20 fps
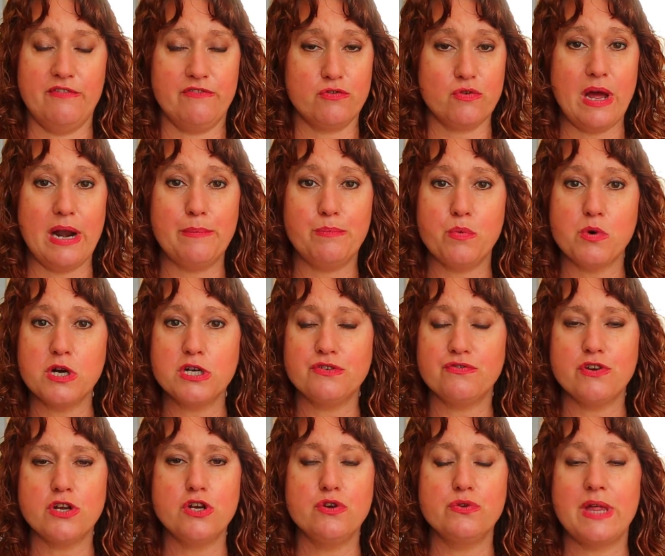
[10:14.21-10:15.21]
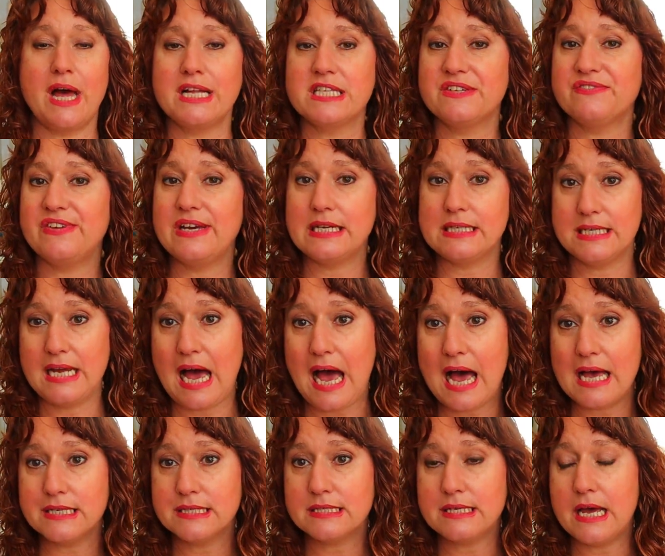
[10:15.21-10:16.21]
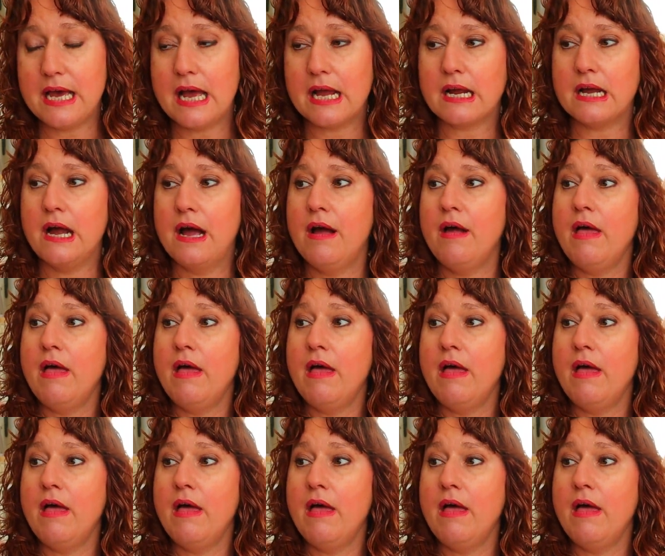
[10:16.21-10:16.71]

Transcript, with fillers: If ThredUp works for you, that's fantastic.